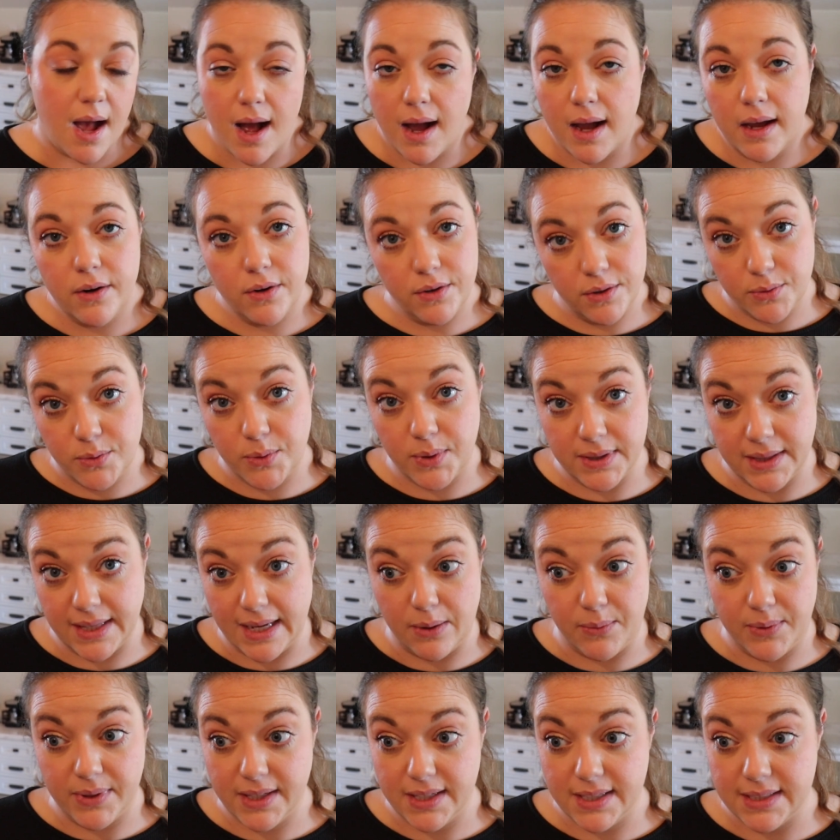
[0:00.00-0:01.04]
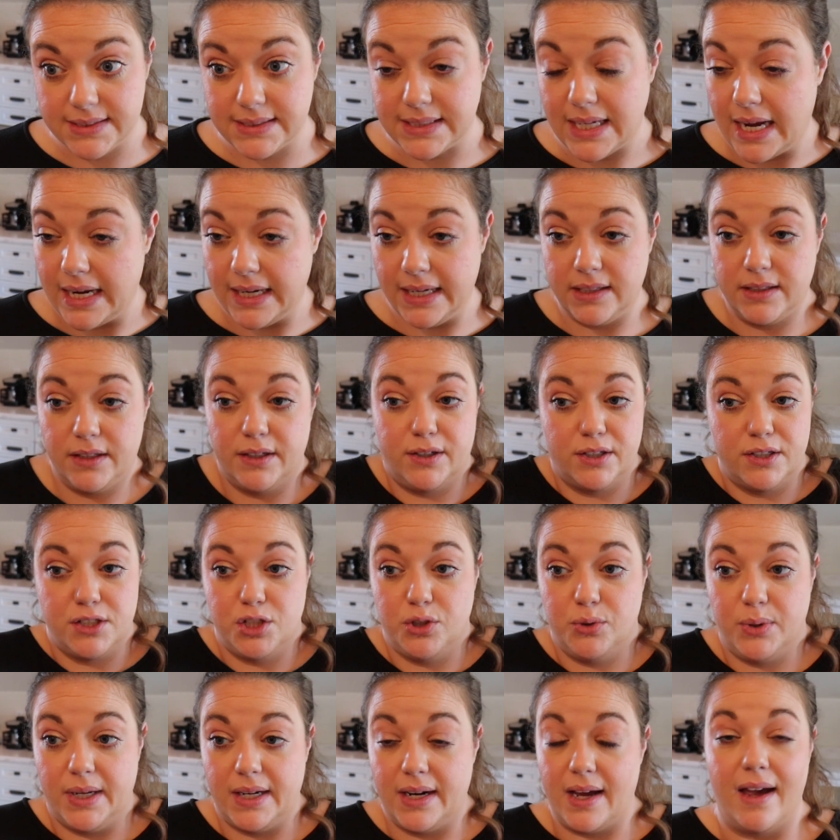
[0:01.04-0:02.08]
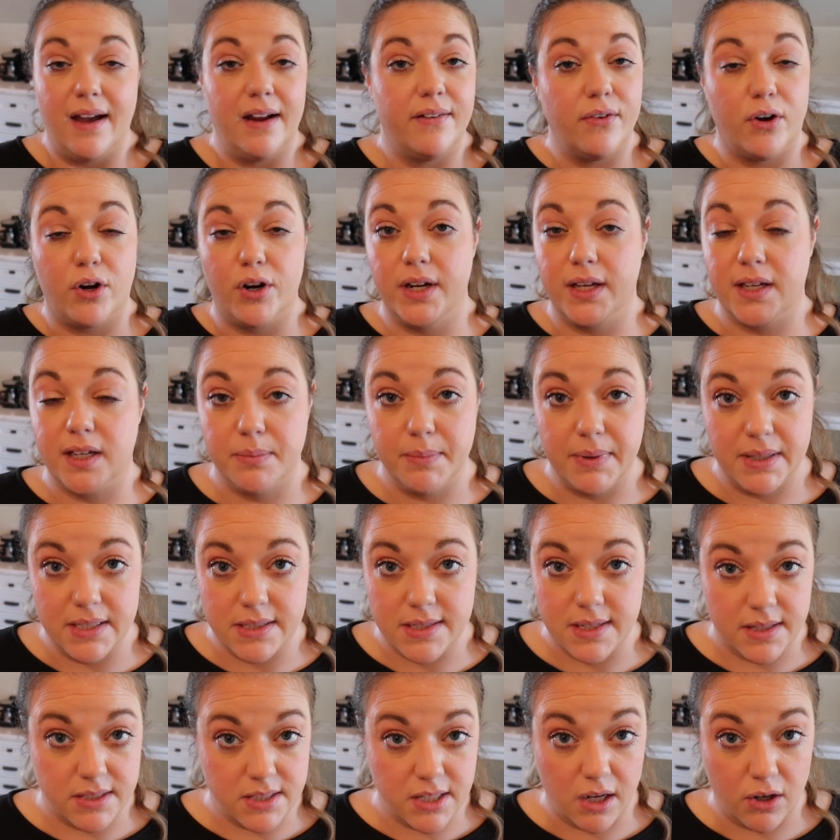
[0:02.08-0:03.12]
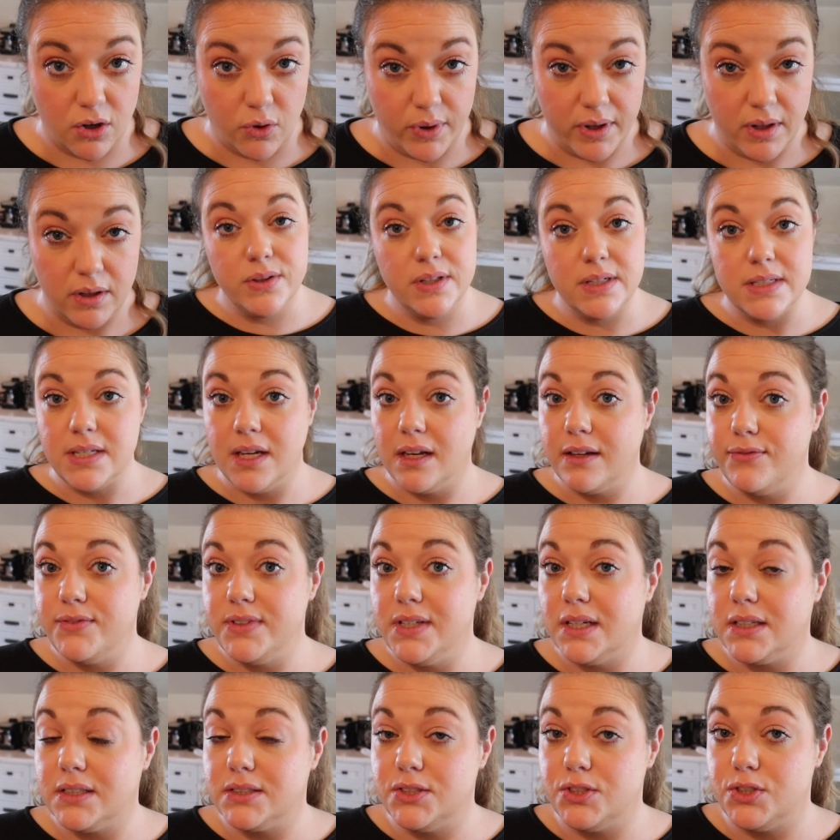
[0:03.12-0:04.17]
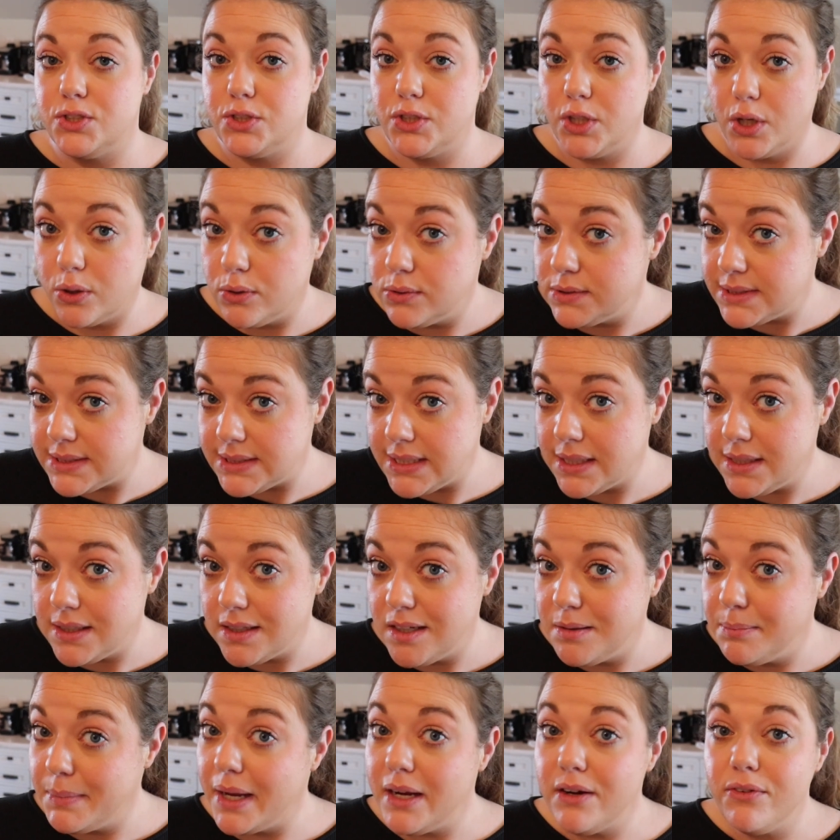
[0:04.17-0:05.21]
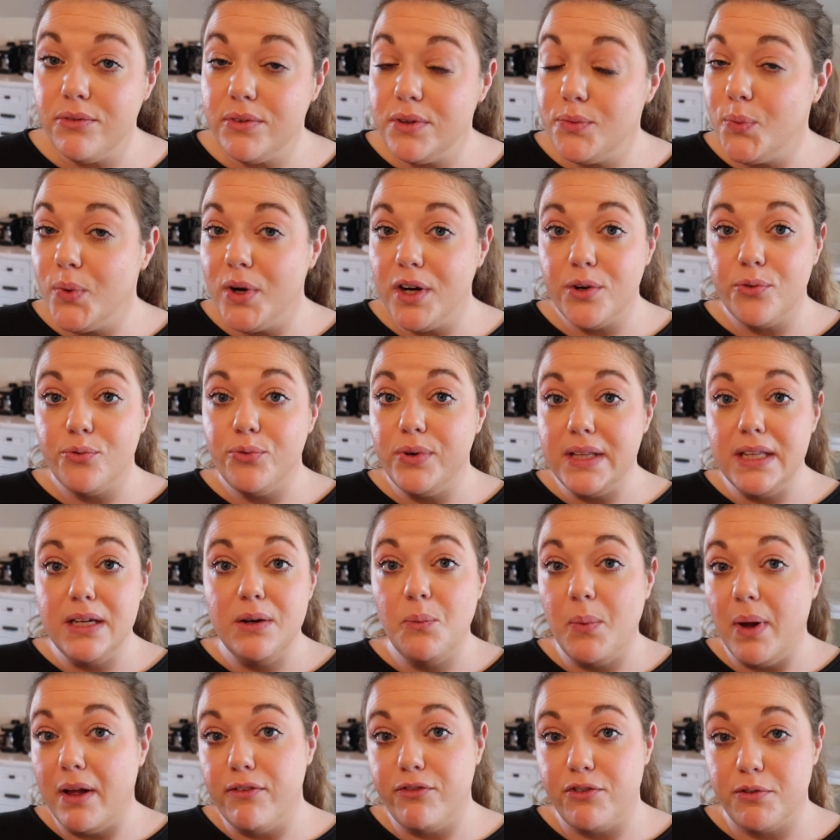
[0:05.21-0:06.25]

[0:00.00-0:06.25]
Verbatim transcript: I don't know what that one is. I didn't look into it. I've already committed to the tung oil. The Tuff Duck Stone Sealer might work really well